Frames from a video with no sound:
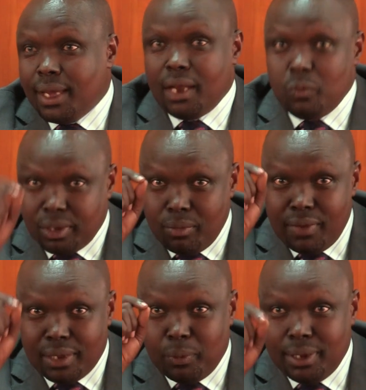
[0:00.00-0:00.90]
And some of
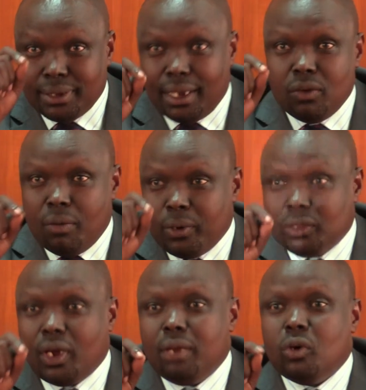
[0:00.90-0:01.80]
us politically, we are
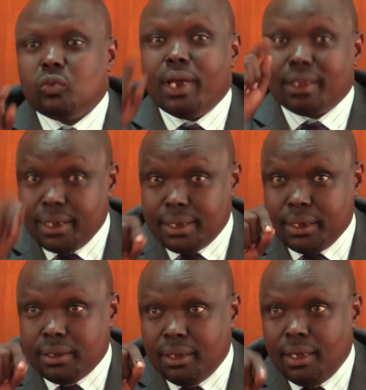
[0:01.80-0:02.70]
political animals. We are
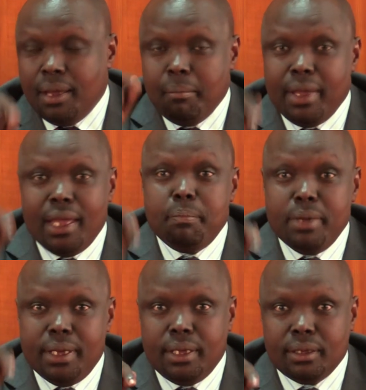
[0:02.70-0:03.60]
thinking
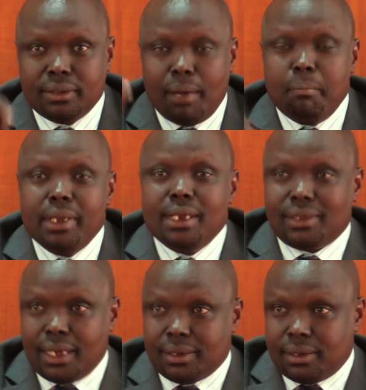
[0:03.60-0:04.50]
maybe some
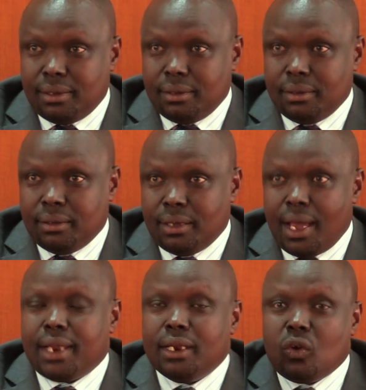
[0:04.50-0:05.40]
ministers
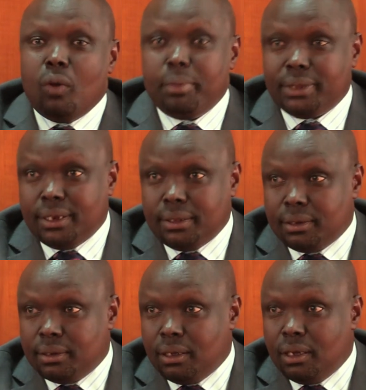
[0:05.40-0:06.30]
are incompetent
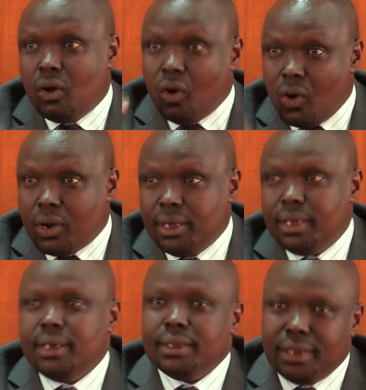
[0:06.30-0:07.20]
or
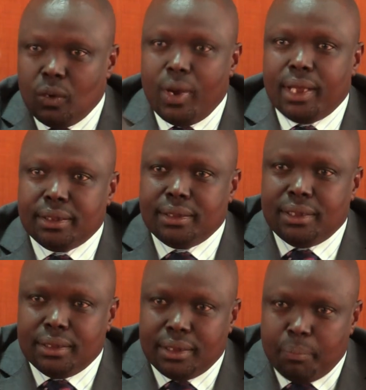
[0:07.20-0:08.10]
they want
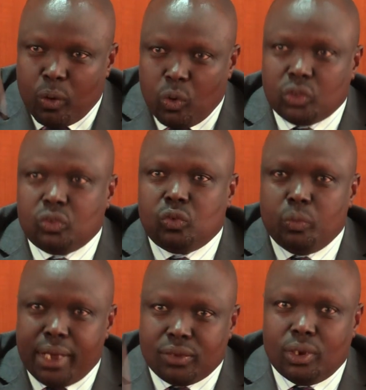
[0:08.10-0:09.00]
the Pokot to
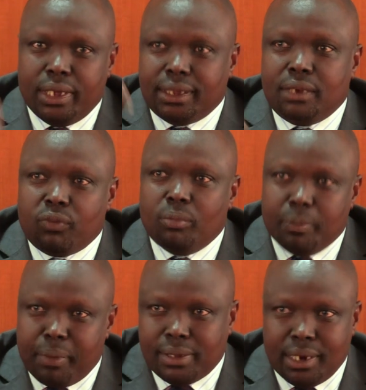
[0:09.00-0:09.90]
be isolated from the
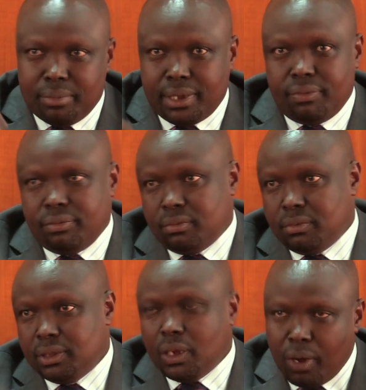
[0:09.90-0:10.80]
president himself.
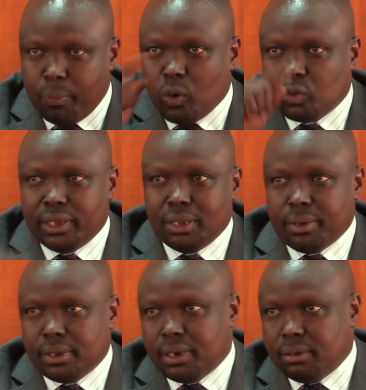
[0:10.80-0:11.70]
They want Pokot to hate the
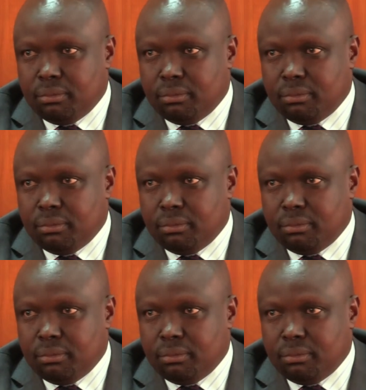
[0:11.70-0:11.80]
president.